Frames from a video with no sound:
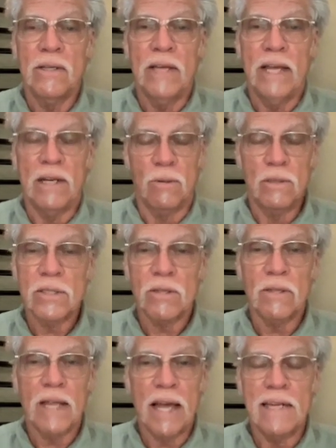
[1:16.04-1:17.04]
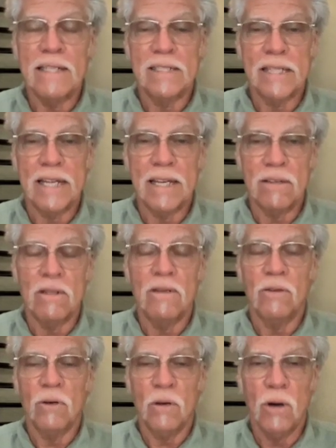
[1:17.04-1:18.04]
at Crystal Light and Sound
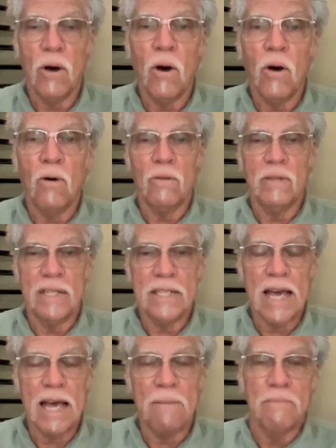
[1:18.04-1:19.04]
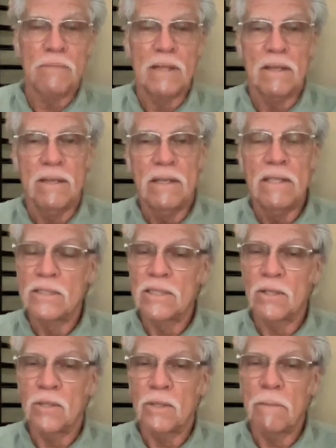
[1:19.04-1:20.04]
all the time.
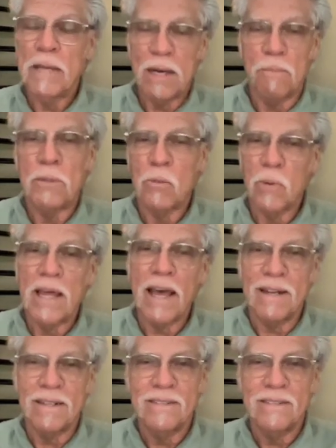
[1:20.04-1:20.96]
So let me help you with that.